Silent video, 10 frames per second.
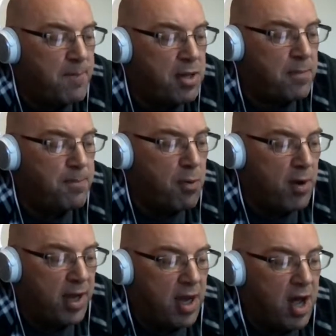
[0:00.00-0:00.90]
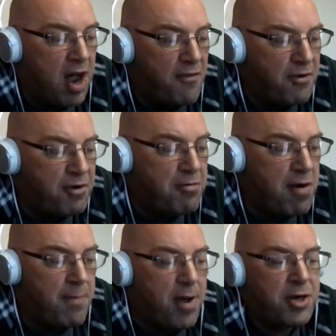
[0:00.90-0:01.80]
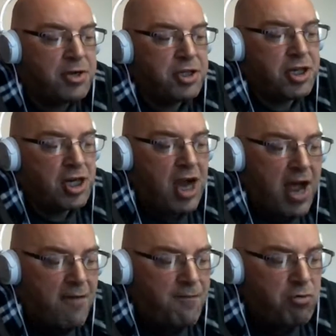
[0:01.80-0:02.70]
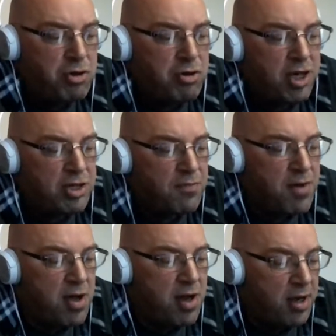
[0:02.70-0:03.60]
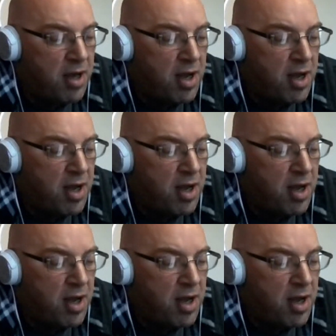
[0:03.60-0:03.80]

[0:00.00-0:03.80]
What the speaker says: the boy Arthur grew up under the careful tutelage of Merlin,